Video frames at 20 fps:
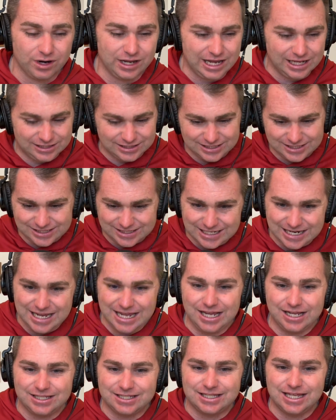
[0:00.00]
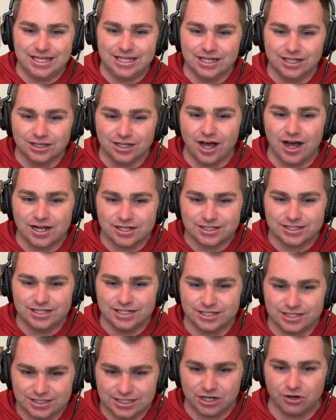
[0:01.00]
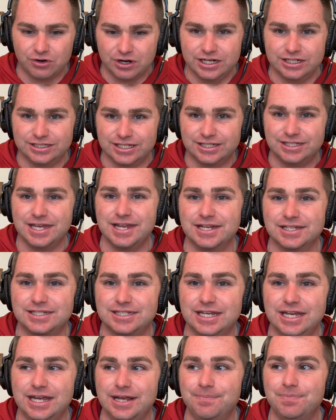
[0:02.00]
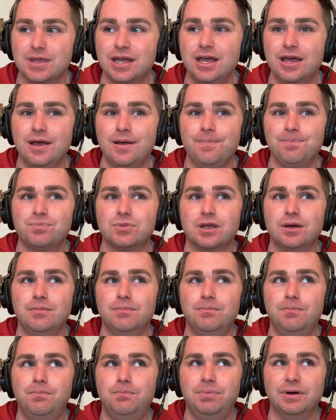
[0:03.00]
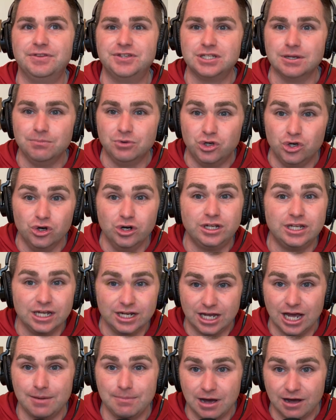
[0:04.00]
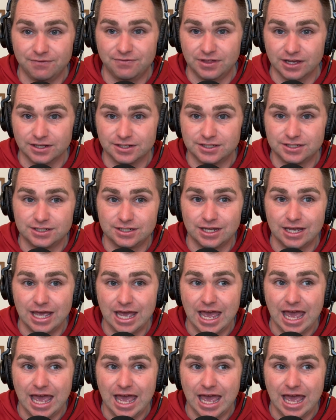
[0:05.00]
It stinks that you lost this series to Tennessee, but some good can come of this.